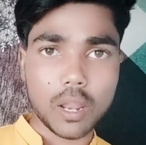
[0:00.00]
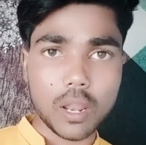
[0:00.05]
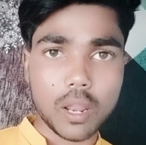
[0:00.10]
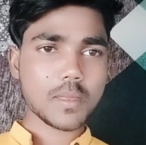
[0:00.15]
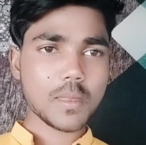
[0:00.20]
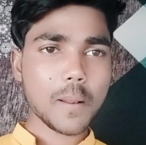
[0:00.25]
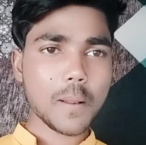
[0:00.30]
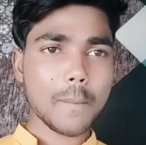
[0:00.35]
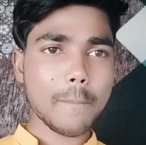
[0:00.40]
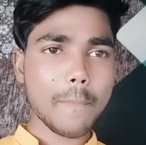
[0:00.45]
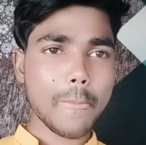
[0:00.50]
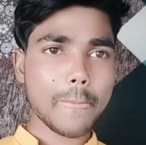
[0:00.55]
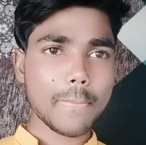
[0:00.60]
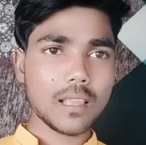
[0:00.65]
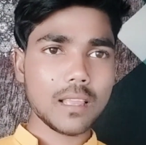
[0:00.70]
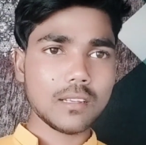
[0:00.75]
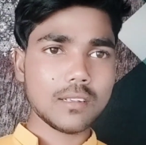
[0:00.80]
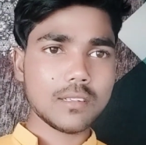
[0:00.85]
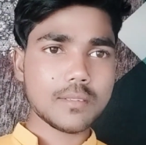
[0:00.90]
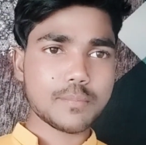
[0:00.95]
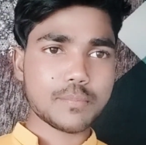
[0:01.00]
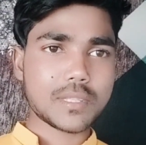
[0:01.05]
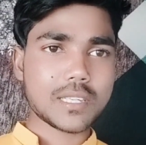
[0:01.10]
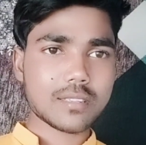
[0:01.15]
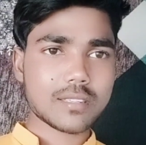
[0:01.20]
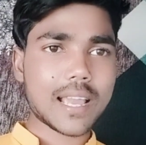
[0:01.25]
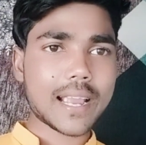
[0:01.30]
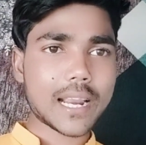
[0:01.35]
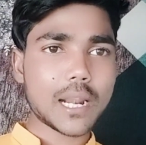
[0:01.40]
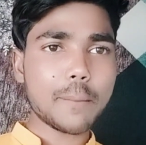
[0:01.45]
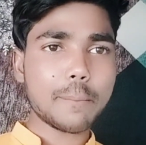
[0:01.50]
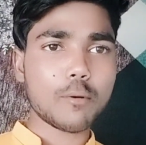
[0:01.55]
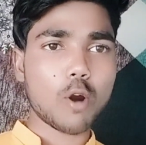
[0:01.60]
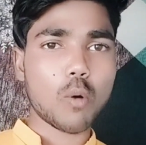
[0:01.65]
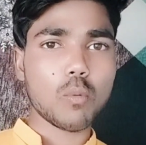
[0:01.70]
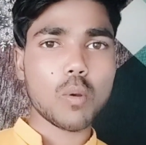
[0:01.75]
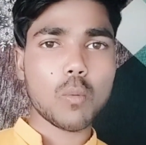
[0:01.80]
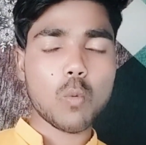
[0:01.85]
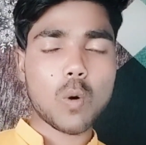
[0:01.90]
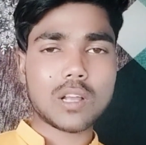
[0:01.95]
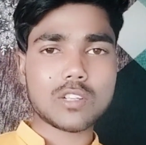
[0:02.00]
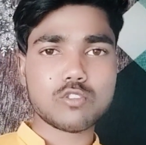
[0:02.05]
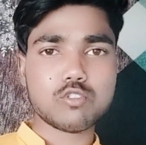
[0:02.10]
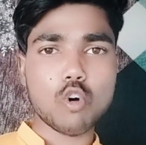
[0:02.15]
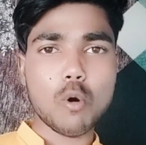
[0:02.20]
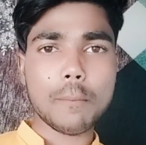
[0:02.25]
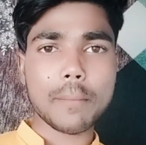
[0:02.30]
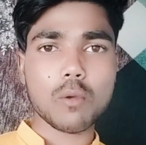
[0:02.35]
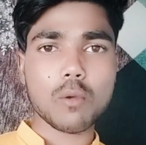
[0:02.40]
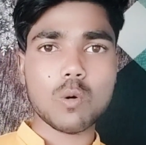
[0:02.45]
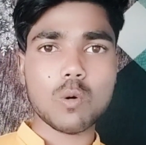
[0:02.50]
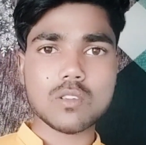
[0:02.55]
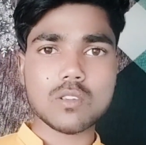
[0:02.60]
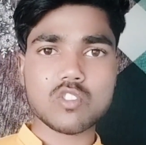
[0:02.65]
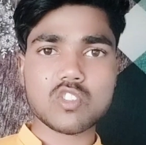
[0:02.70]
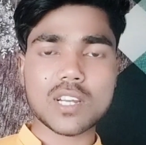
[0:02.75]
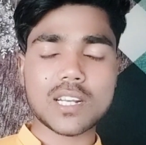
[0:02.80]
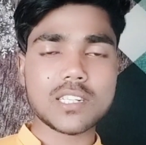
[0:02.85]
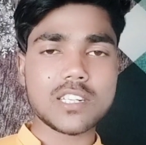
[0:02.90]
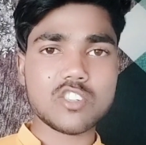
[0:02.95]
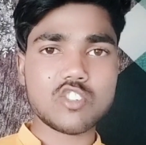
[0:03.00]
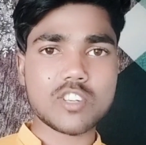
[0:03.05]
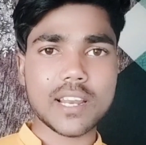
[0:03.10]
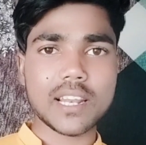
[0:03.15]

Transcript: The second problem was for me was understanding this language.